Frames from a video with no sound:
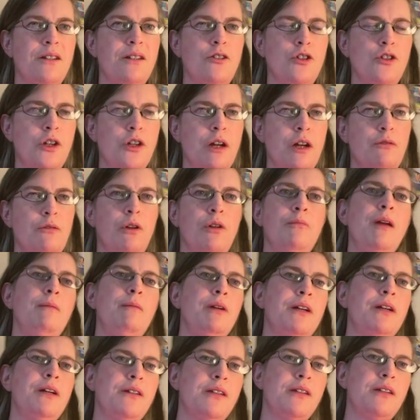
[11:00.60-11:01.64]
in general, and
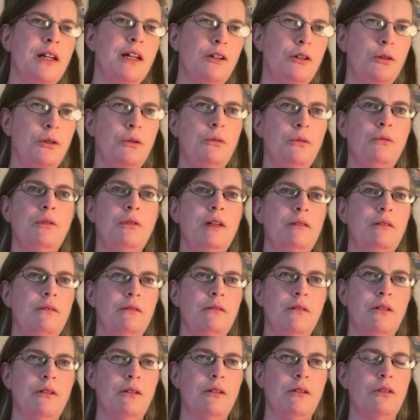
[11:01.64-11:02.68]
maybe because they knew
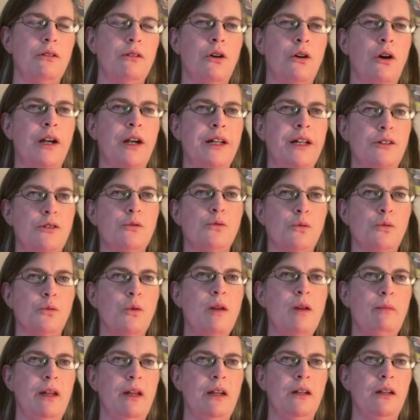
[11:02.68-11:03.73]
the audience was
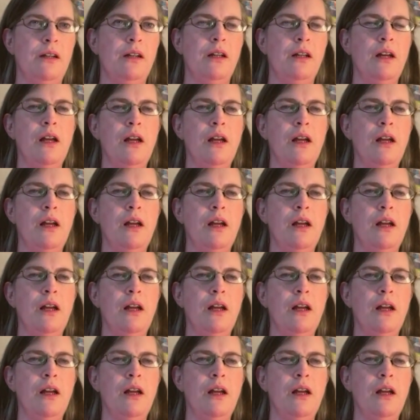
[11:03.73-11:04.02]
women.